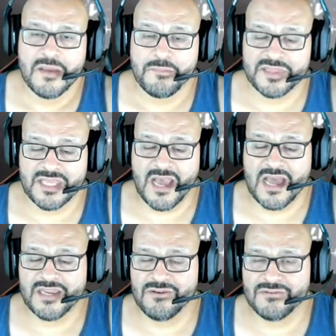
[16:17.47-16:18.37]
But the
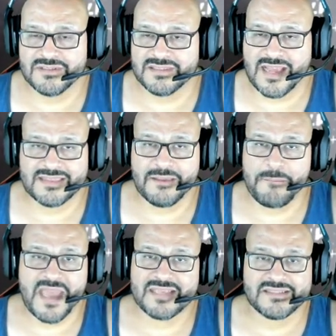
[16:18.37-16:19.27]
audio is not the
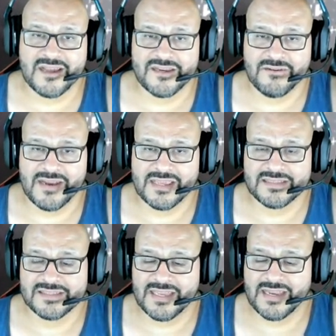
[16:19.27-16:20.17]
best audio, like I
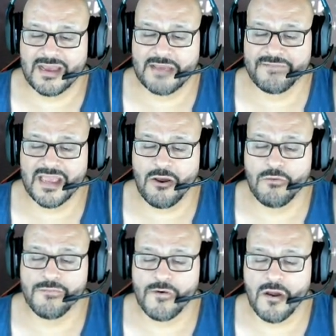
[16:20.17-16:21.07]
said. I mean,
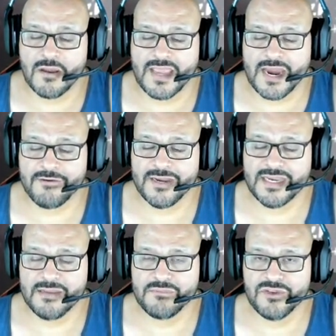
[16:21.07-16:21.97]
overall, carrying
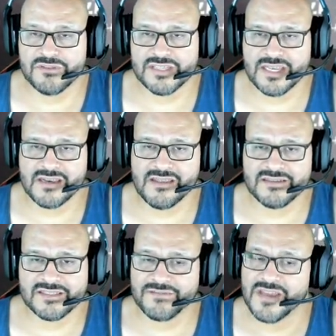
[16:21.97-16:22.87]
in music and all that
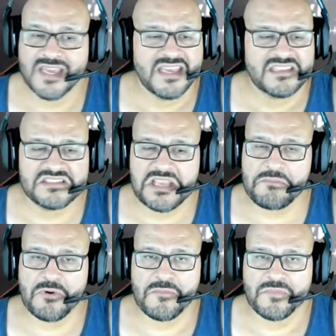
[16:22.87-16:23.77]
stuff,
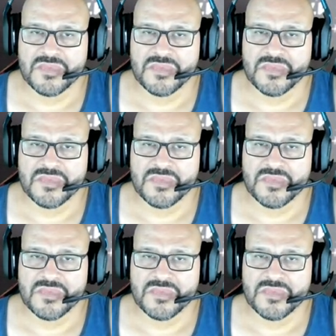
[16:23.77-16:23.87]
simple.